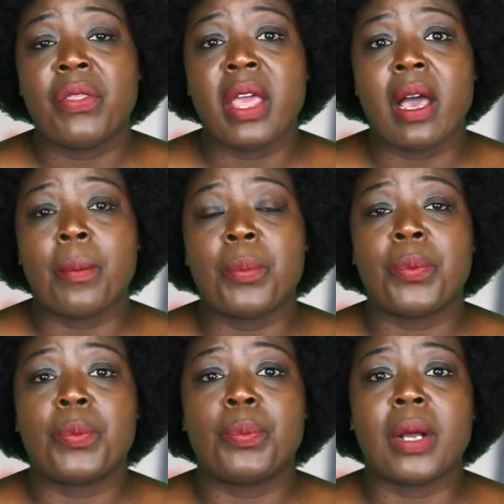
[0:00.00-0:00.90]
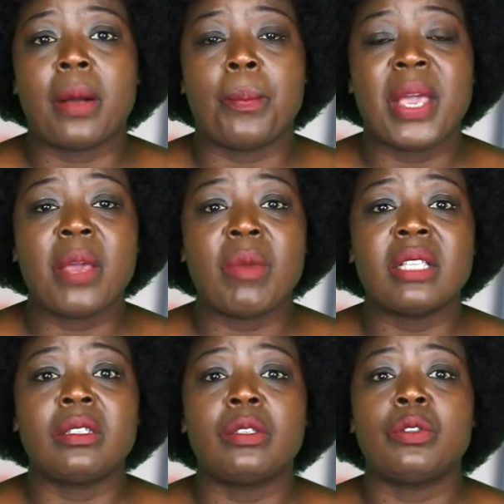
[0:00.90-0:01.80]
their uh,
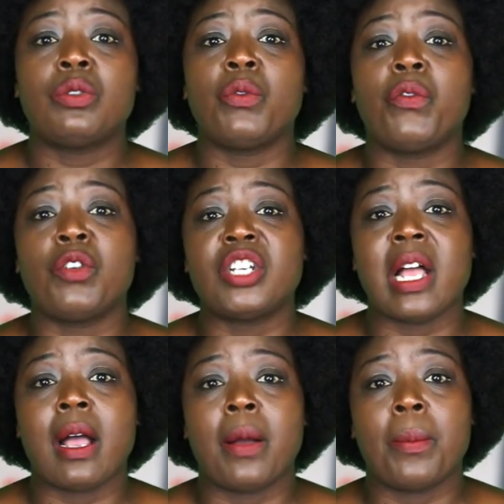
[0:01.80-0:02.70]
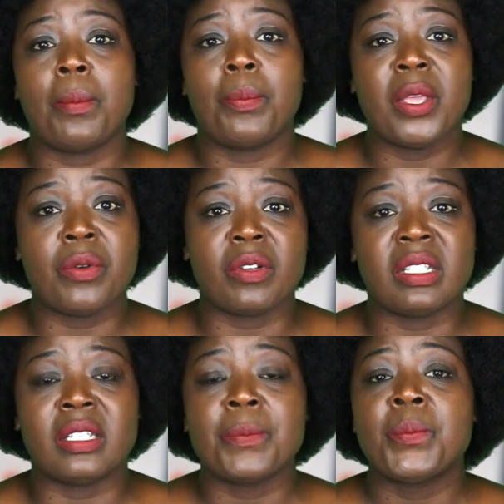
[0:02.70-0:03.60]
payments to future
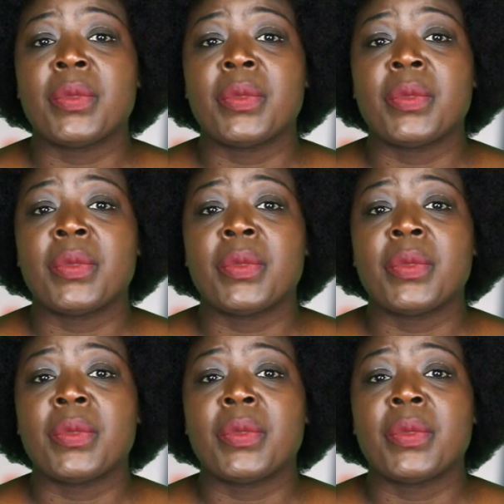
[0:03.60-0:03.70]
periods.